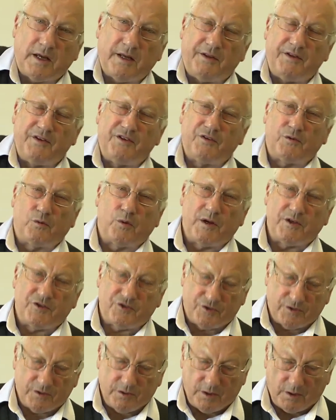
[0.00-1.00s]
at this
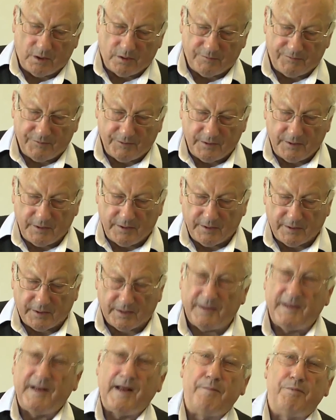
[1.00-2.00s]
question of
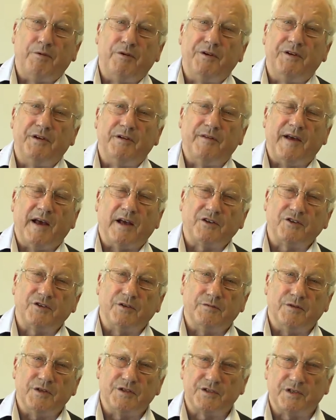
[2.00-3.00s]
collaborative
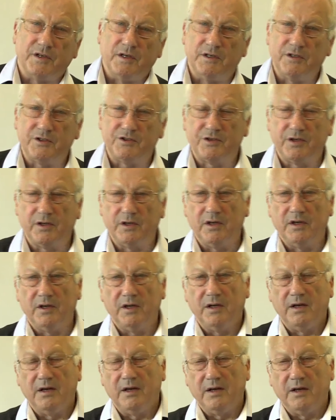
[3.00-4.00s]
action research,
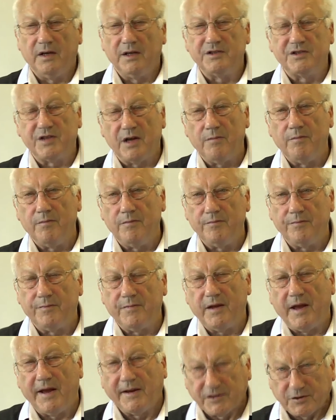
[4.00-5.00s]

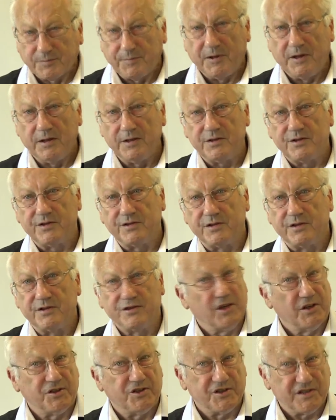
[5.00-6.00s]
some experts,
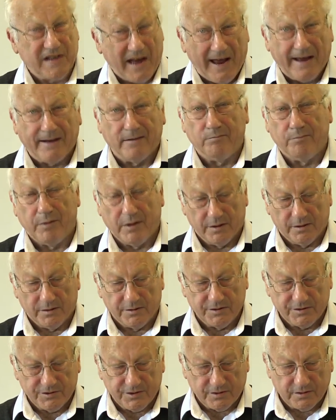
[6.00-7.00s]
such as Anne
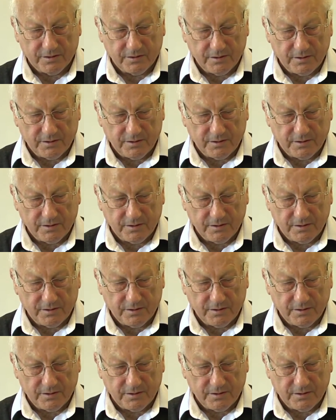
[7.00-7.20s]
Burns,